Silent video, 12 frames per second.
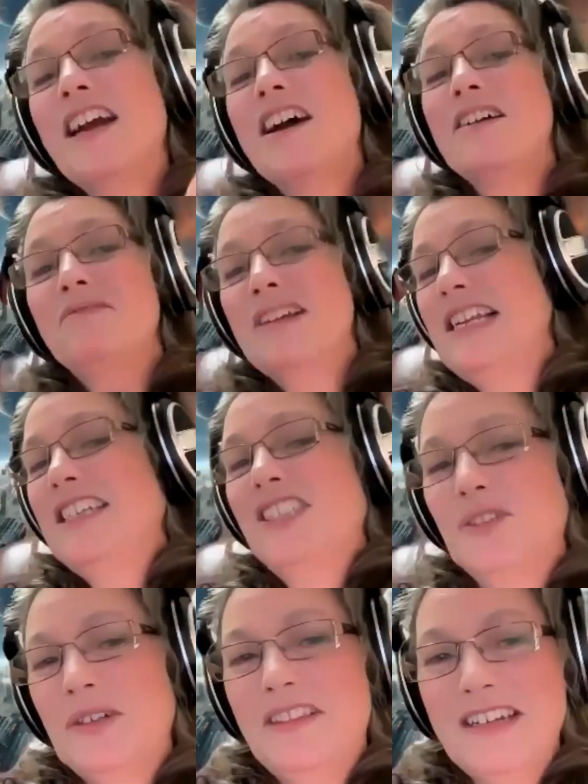I really
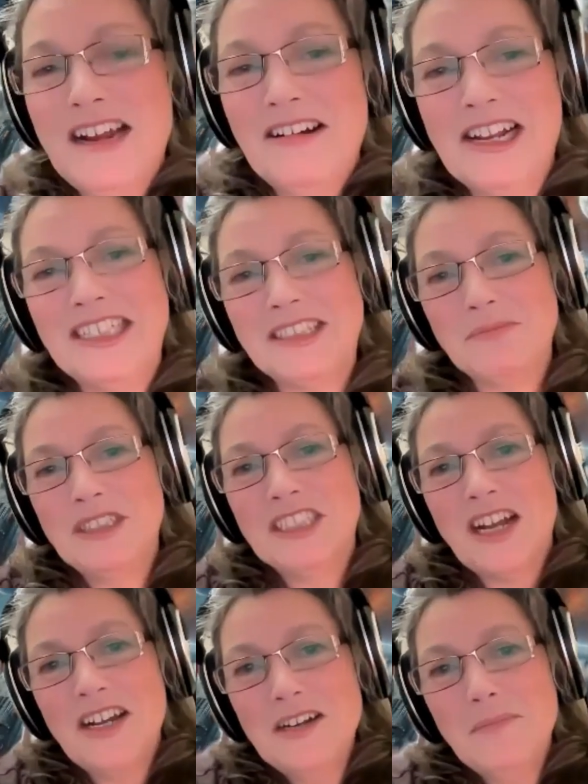enjoyed the narration, which
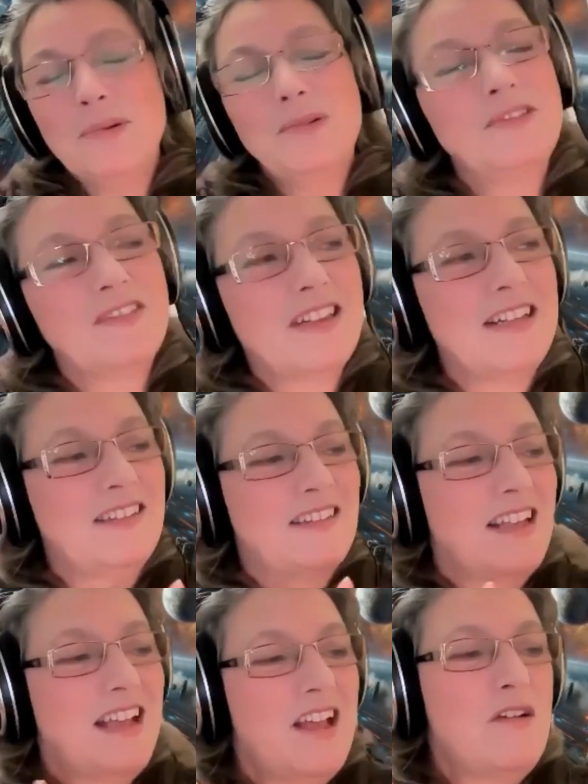kind of puts
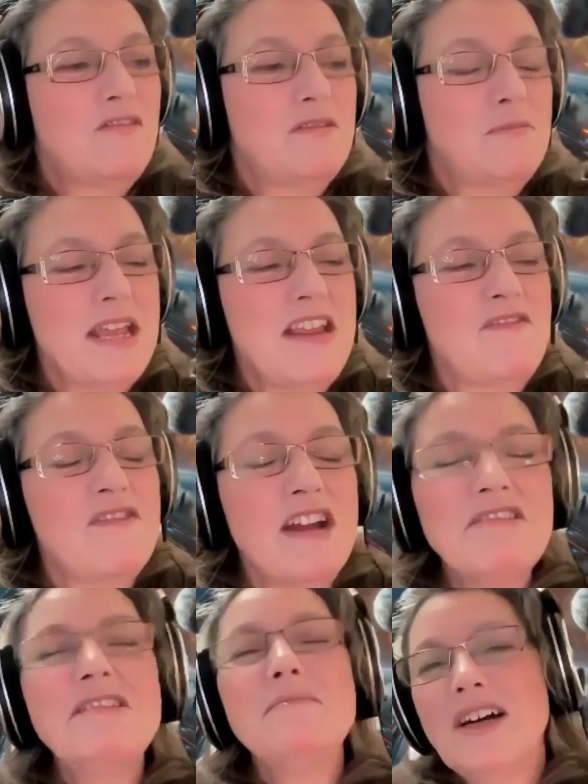this for me
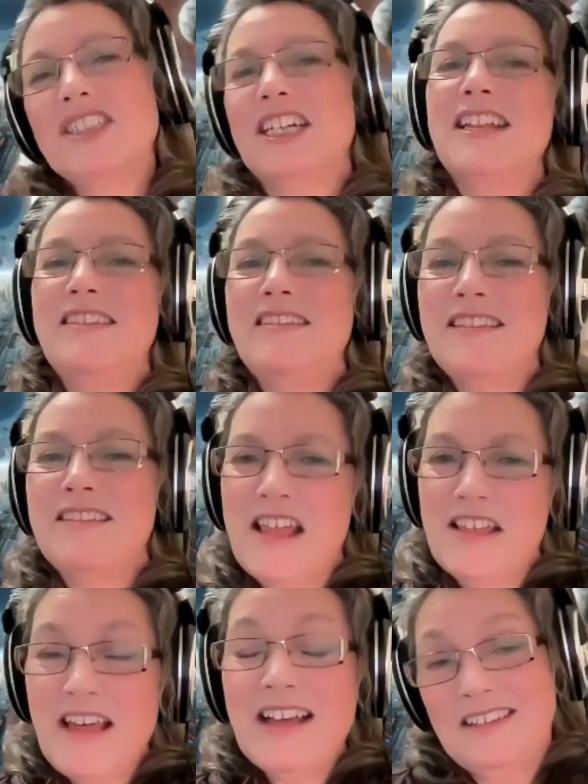very much in
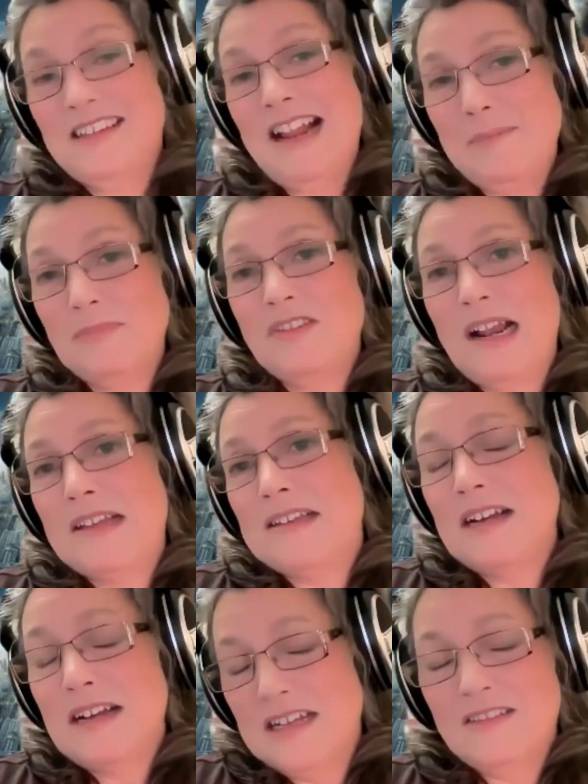that slap, slap
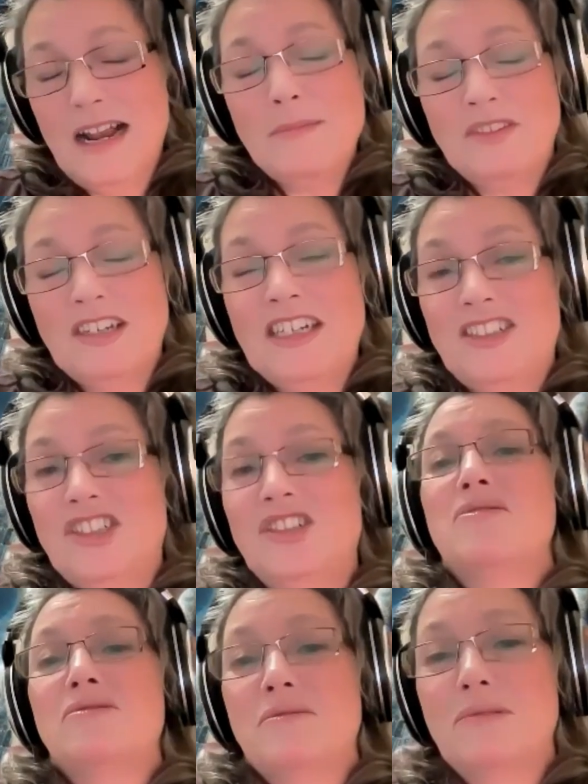uh, slapstick
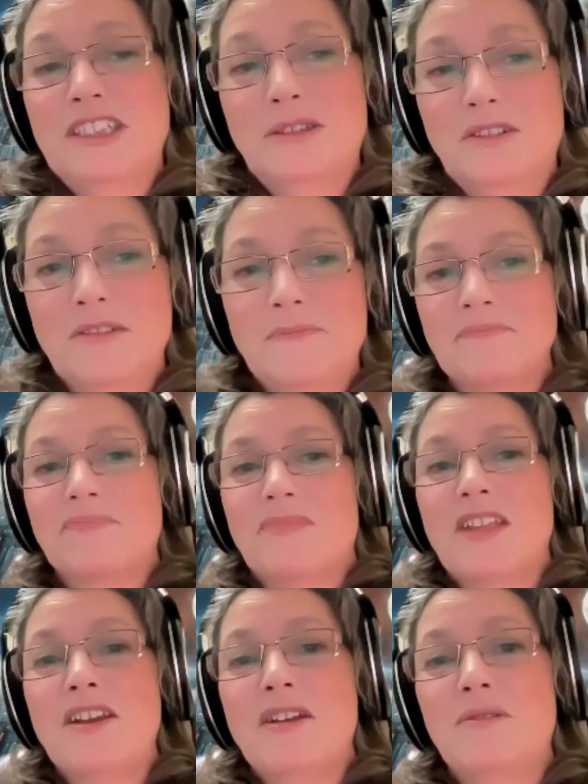genre, which
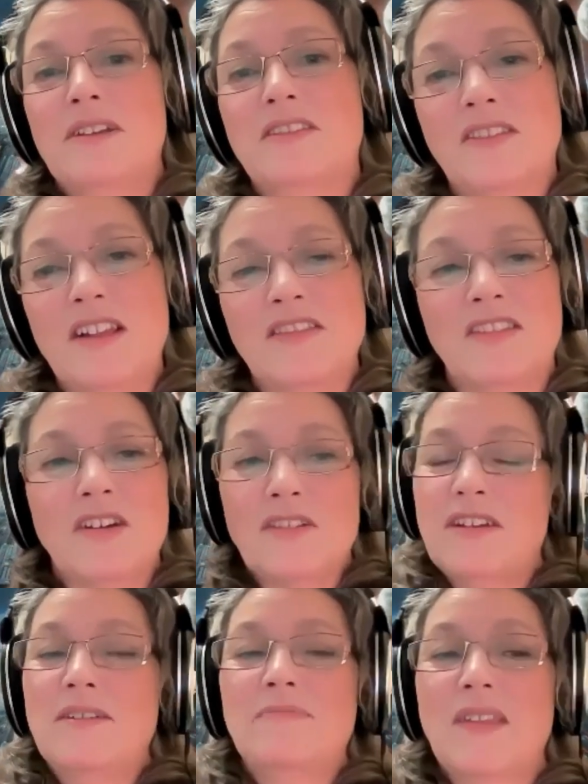you know it's it's got
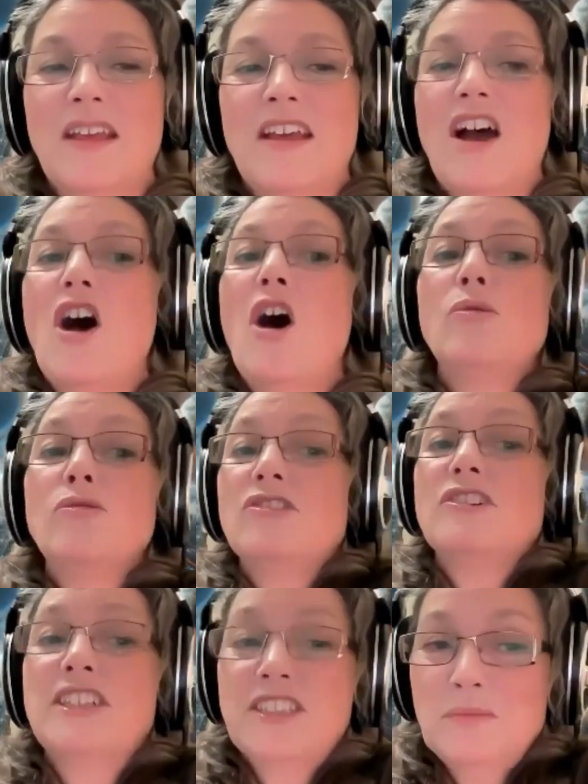a, a whole
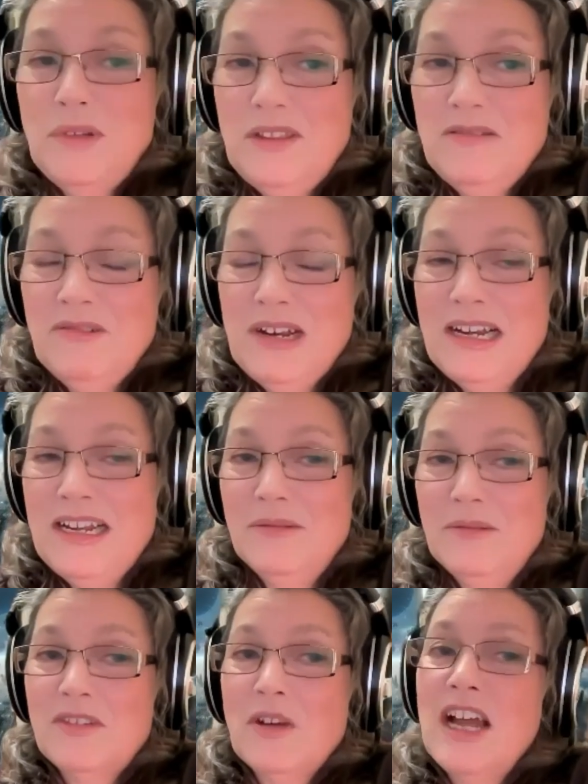tradition with it really. And I
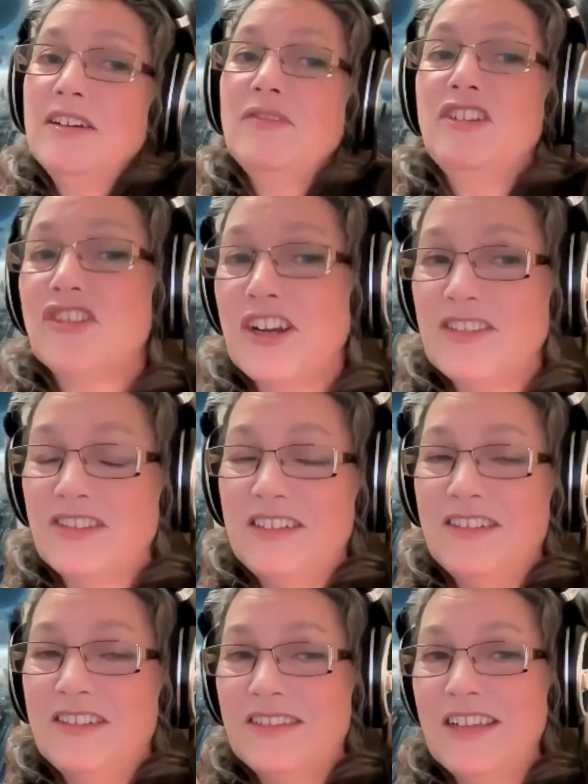was kind of
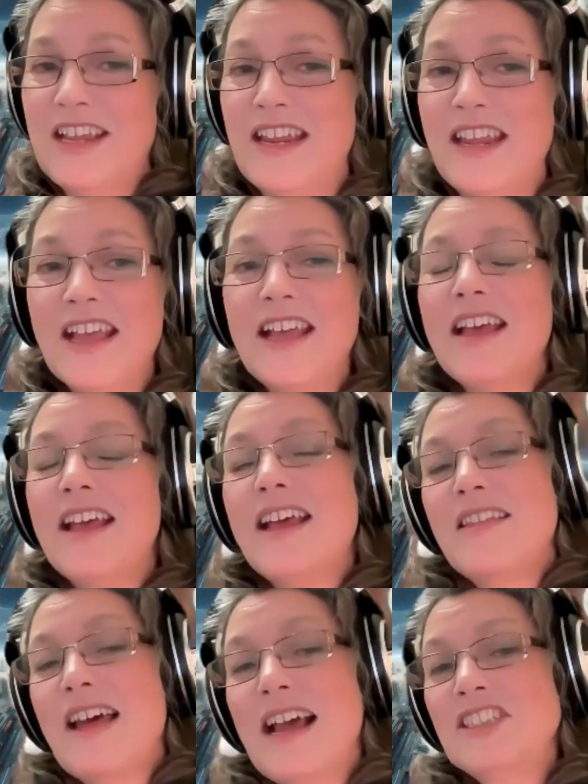interested to see
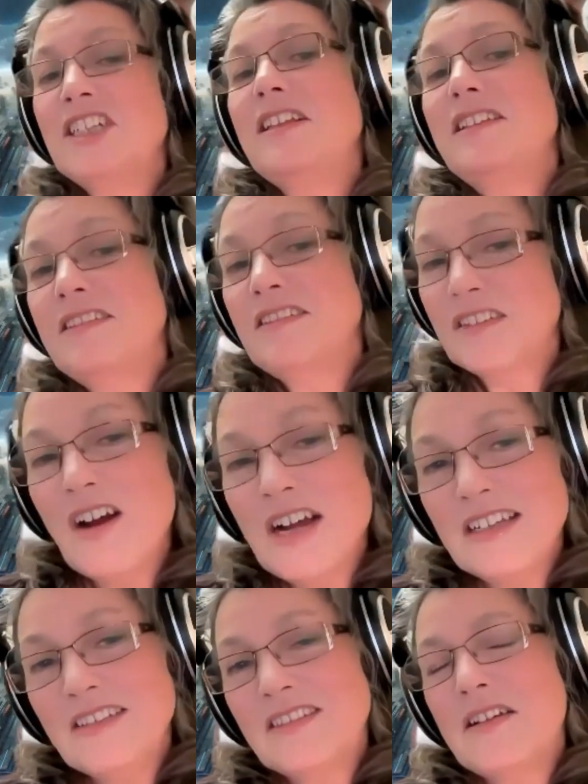that actually this
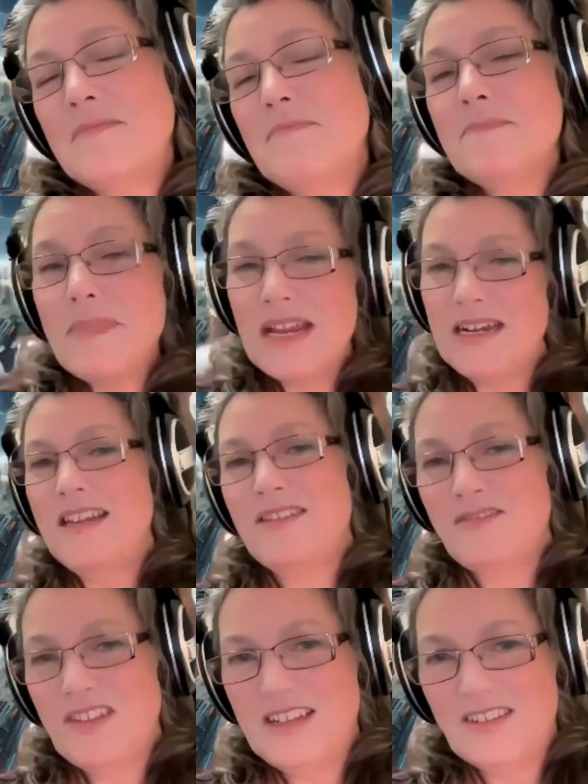guy has done many
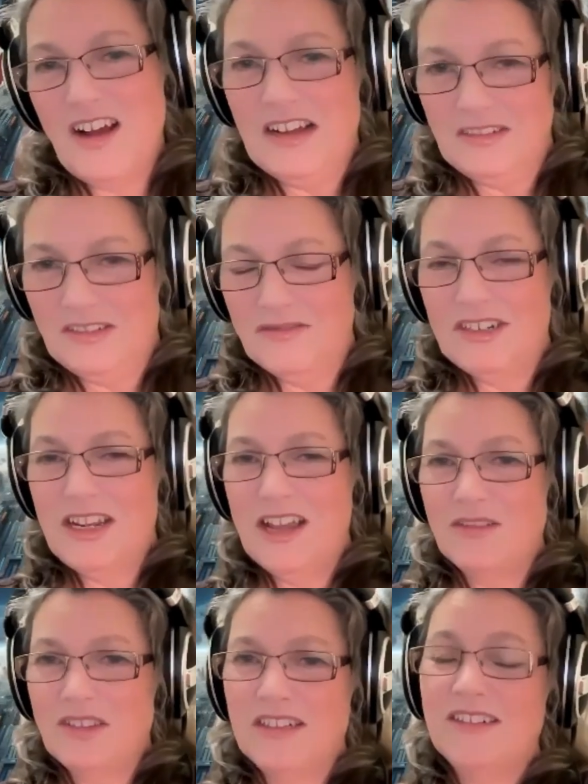of these kinds of
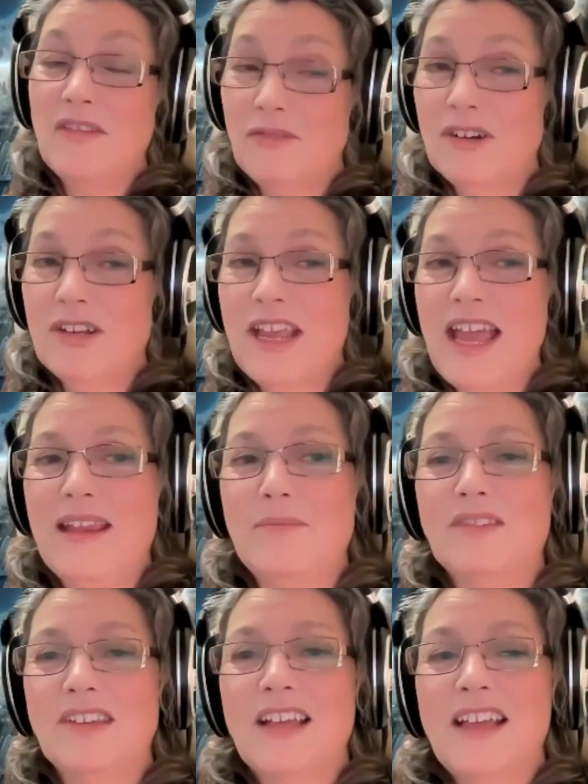videos in different
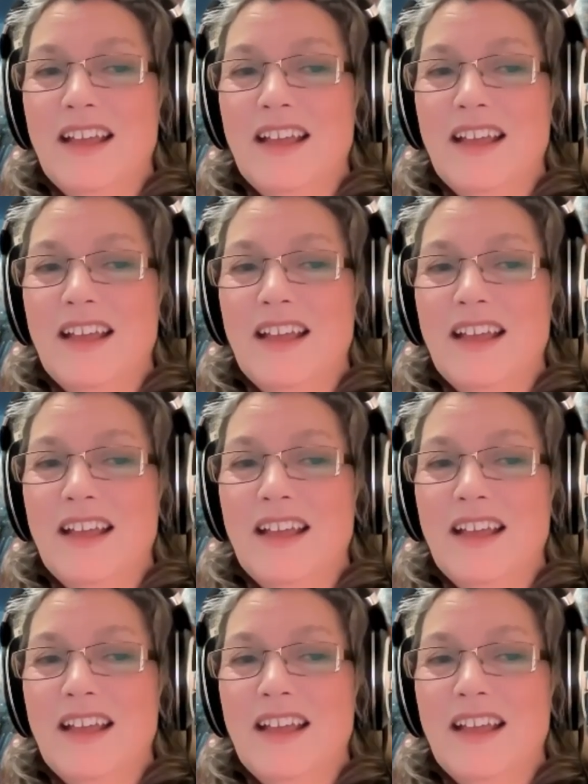games.